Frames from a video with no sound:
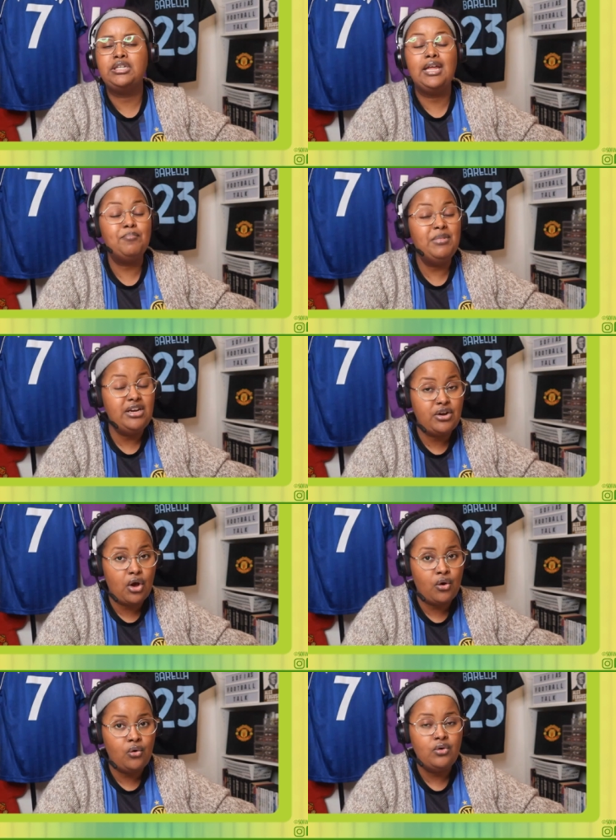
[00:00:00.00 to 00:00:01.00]
Let me
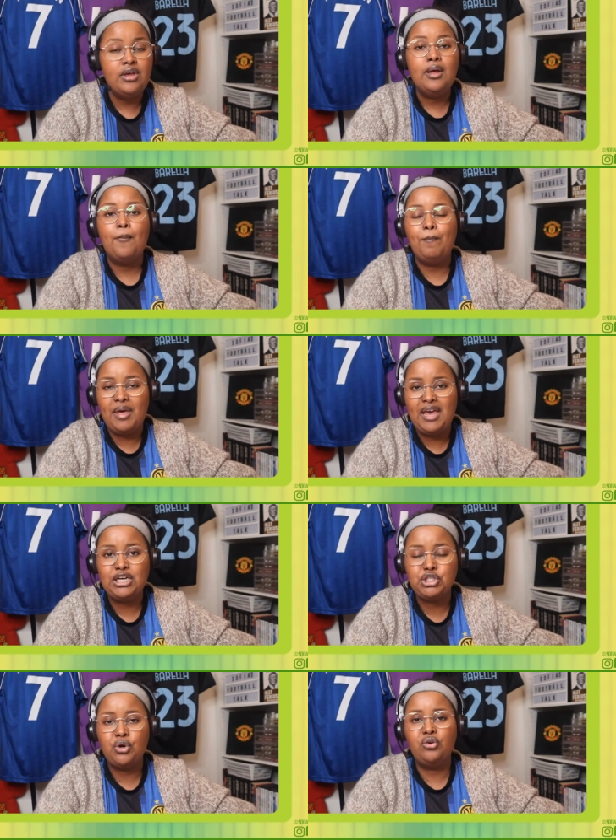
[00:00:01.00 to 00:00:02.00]
know. Make
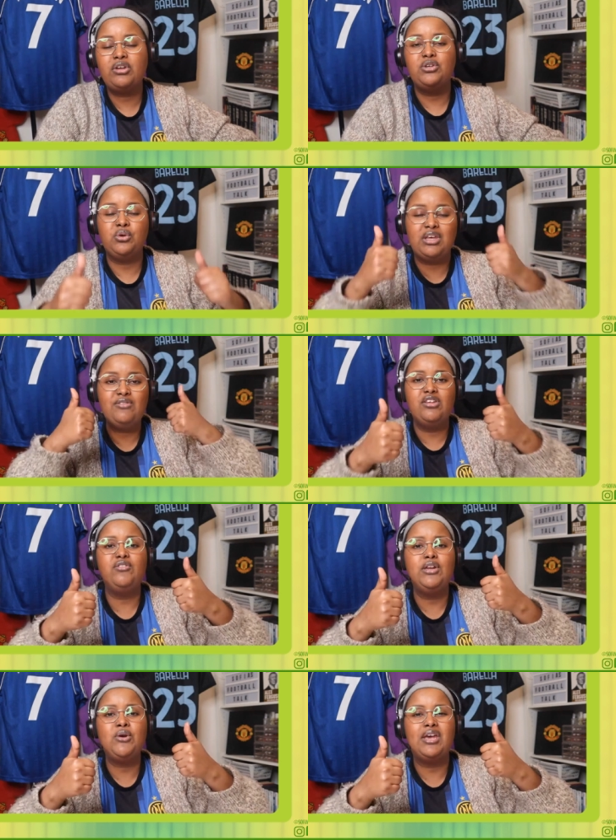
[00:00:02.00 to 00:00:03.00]
sure that you give this
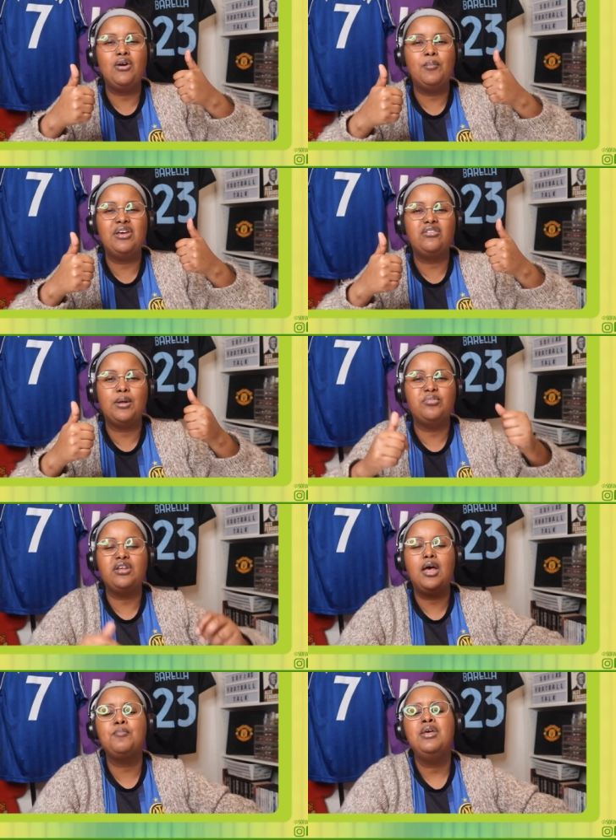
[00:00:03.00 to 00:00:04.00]
video here a big thumbs
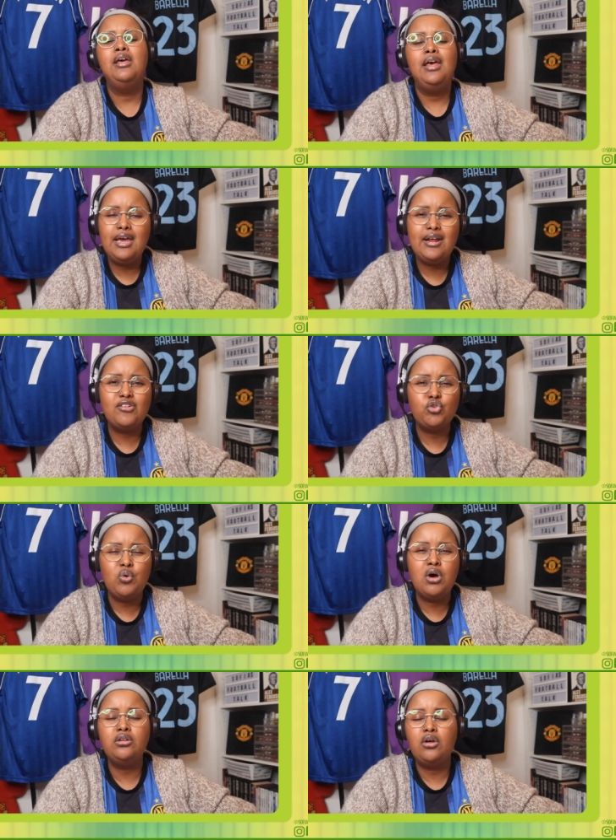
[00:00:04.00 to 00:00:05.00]
up and as
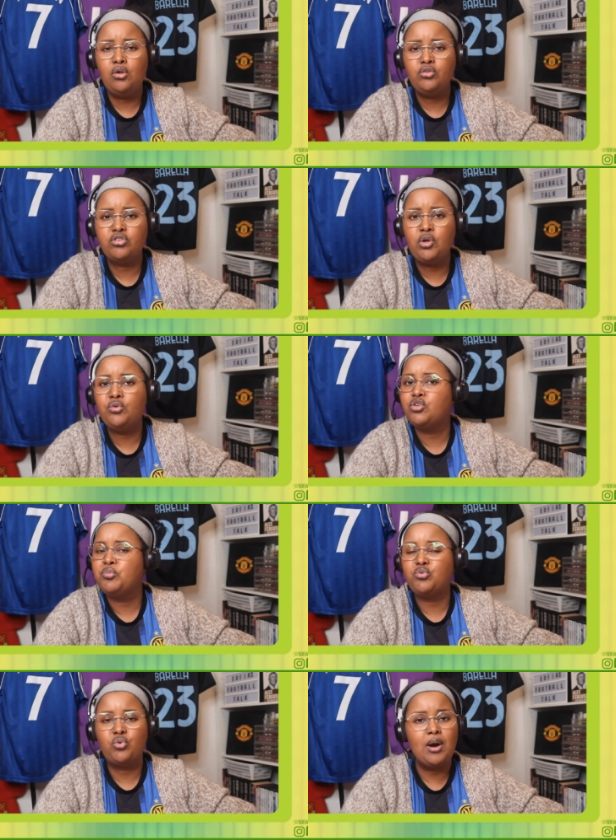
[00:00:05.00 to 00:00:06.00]
well also
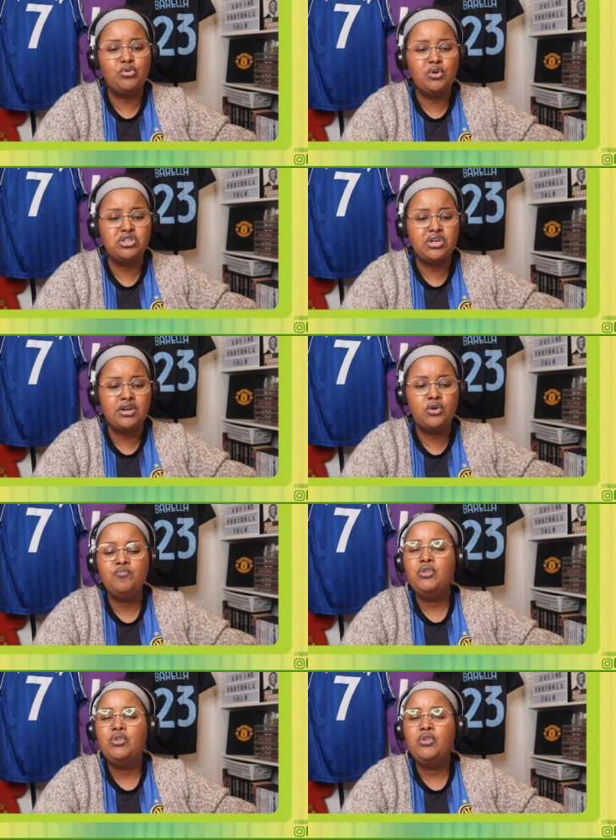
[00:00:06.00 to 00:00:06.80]
subscribe to the channel.